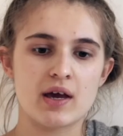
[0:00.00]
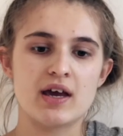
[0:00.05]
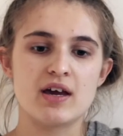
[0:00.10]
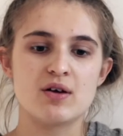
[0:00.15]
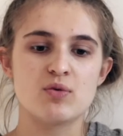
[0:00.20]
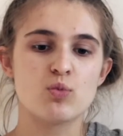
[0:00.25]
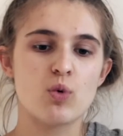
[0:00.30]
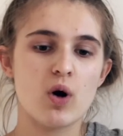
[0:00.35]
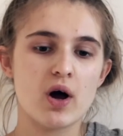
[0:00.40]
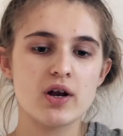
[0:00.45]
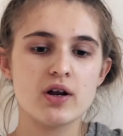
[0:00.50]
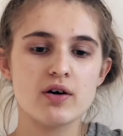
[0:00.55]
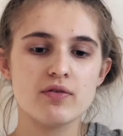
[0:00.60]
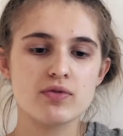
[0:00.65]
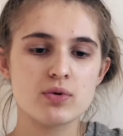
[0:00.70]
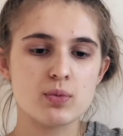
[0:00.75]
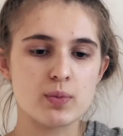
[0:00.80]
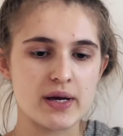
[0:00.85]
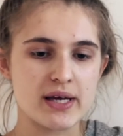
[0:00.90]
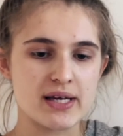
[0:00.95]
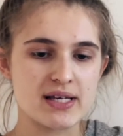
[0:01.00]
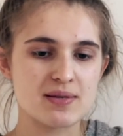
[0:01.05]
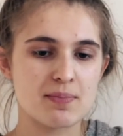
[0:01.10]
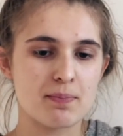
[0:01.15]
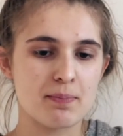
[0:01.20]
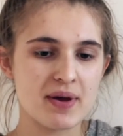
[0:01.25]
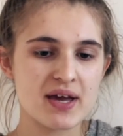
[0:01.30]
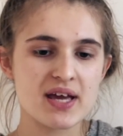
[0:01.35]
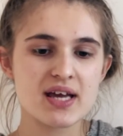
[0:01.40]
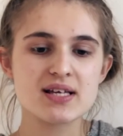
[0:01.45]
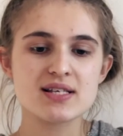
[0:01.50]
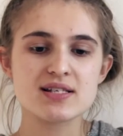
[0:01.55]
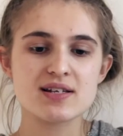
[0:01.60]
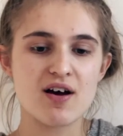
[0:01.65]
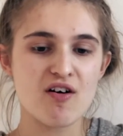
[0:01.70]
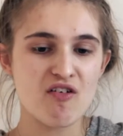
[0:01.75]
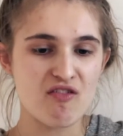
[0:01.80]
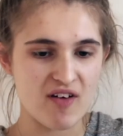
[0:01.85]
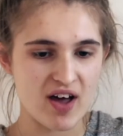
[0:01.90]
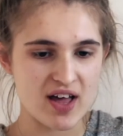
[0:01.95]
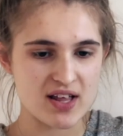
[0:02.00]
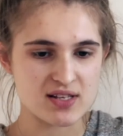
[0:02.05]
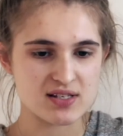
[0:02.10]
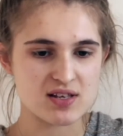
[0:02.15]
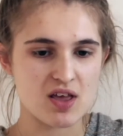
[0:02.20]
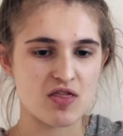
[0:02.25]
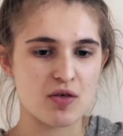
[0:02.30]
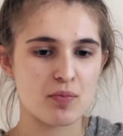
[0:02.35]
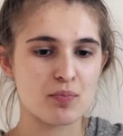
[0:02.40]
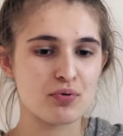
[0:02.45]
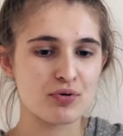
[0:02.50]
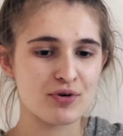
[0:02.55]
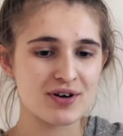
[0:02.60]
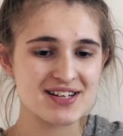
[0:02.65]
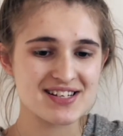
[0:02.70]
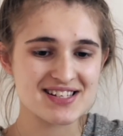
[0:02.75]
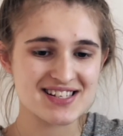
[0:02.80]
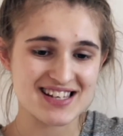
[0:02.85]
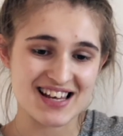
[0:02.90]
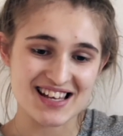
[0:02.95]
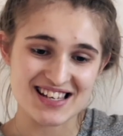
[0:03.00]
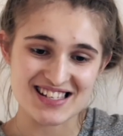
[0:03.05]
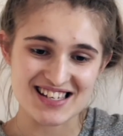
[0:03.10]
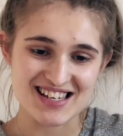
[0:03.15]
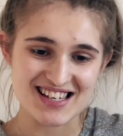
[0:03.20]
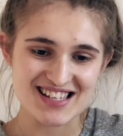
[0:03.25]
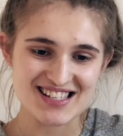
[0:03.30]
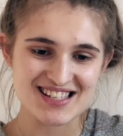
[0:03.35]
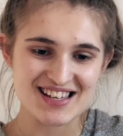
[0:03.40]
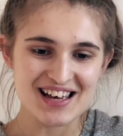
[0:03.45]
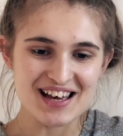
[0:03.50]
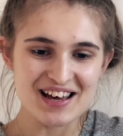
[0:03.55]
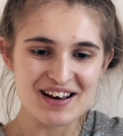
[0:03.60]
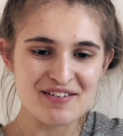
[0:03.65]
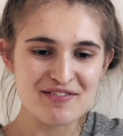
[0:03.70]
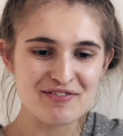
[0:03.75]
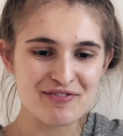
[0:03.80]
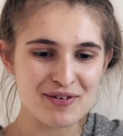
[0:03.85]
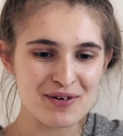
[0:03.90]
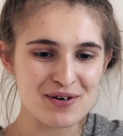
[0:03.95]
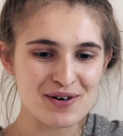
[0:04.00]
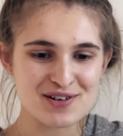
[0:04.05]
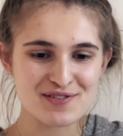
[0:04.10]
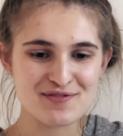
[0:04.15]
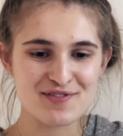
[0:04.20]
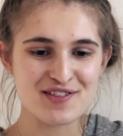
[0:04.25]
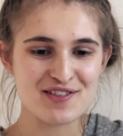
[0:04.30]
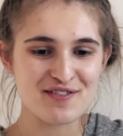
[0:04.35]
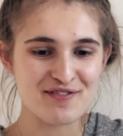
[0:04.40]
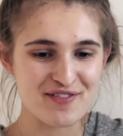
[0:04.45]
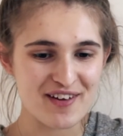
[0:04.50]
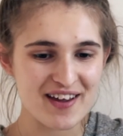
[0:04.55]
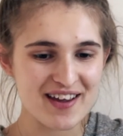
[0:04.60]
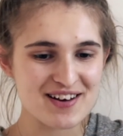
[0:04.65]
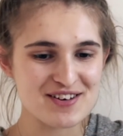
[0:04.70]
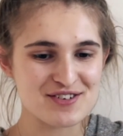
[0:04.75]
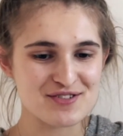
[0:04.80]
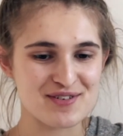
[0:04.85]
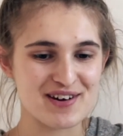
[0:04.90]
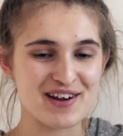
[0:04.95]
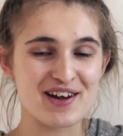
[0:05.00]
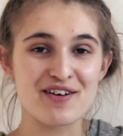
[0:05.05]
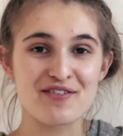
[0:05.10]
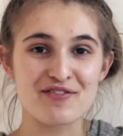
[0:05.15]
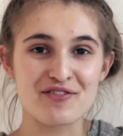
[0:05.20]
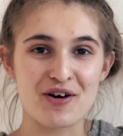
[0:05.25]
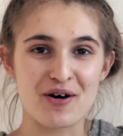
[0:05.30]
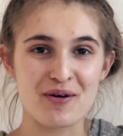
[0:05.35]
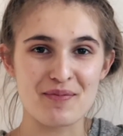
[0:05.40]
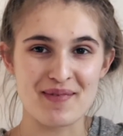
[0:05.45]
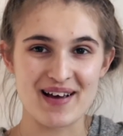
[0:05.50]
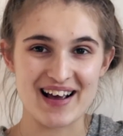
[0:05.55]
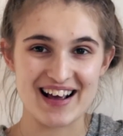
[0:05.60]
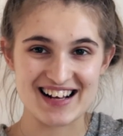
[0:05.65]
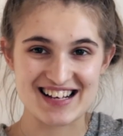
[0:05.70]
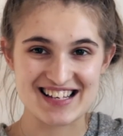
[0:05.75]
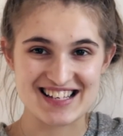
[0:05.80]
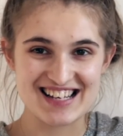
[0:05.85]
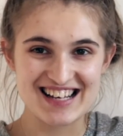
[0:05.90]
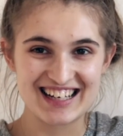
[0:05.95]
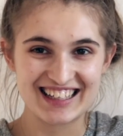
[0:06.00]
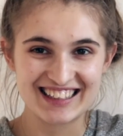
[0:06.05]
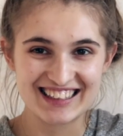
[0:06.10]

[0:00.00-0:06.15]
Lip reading: In one of the week's biggest events, the princesses fought for the victory of Gottmik's.